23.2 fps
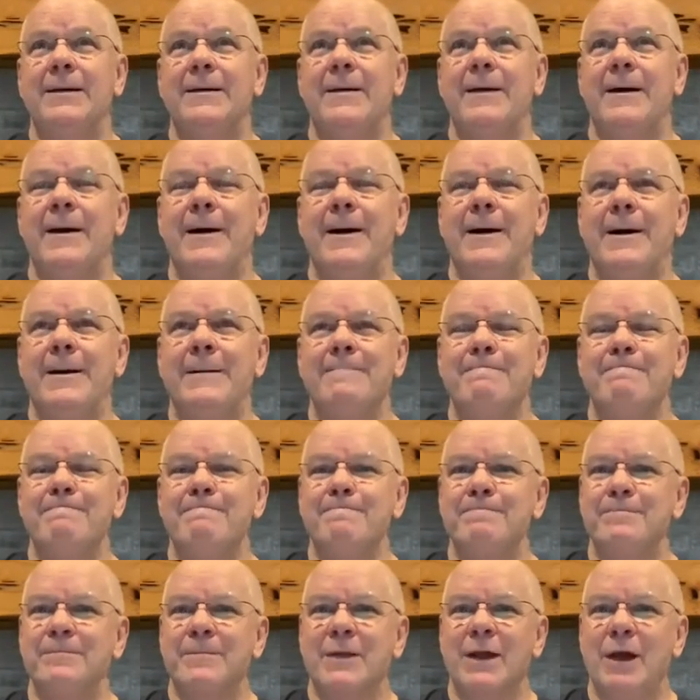Um,
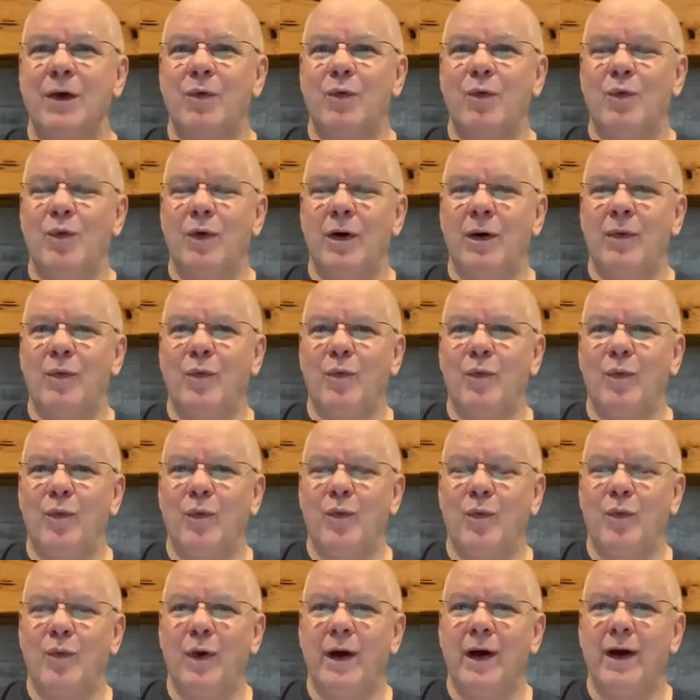
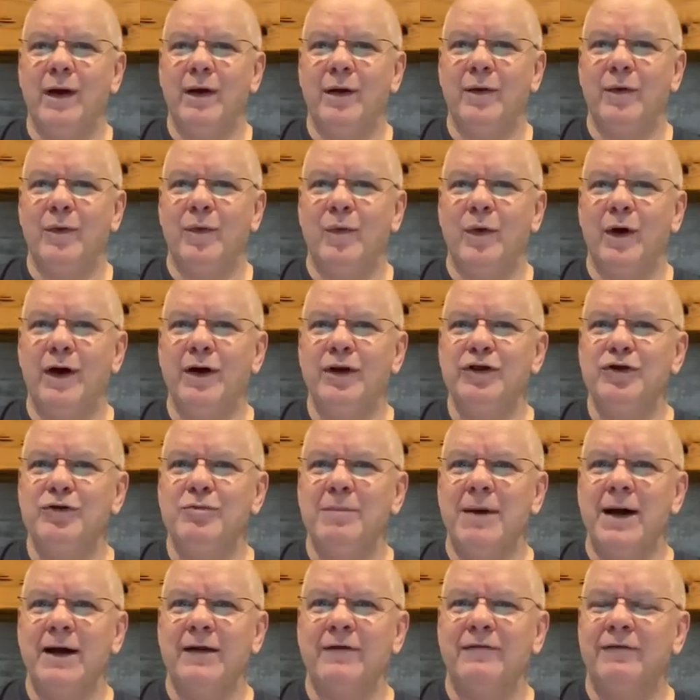where where you
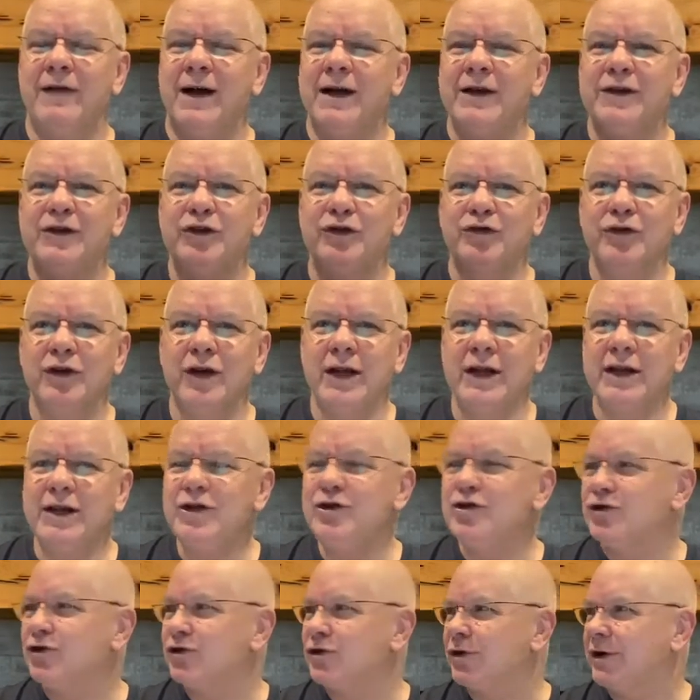might find your
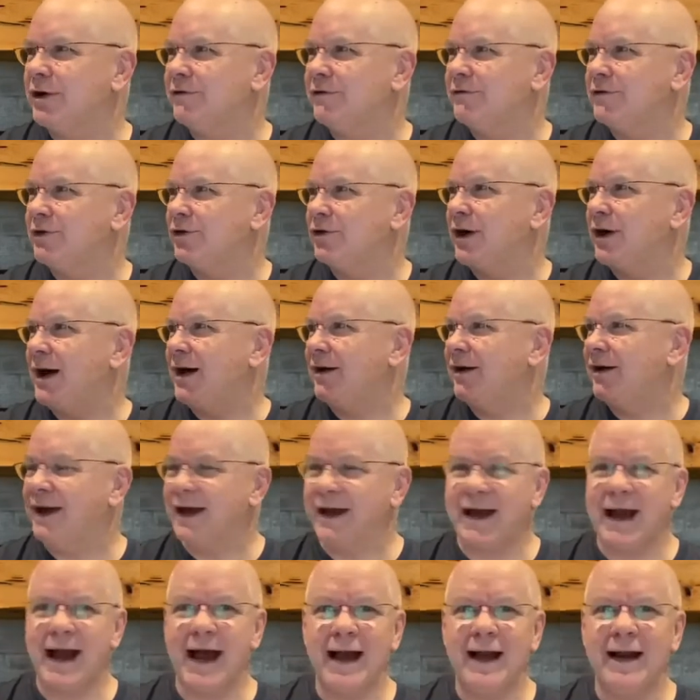leisure if you're out
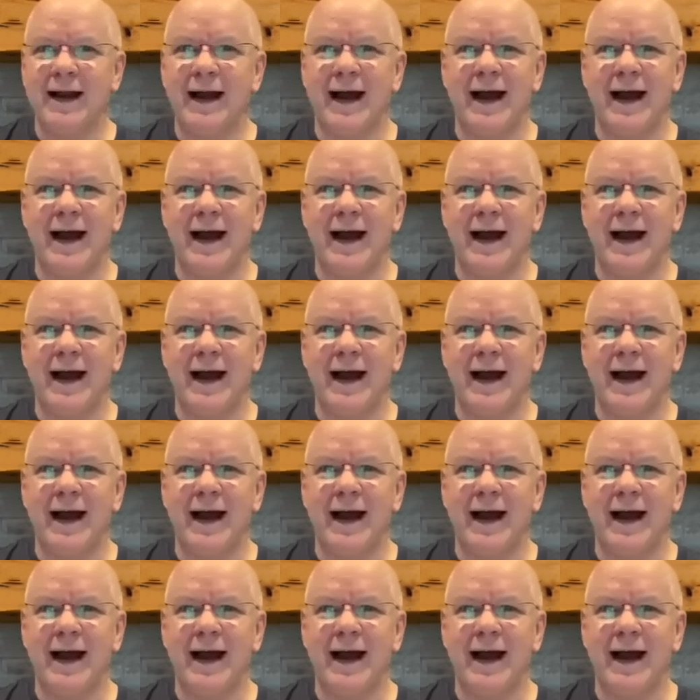like I,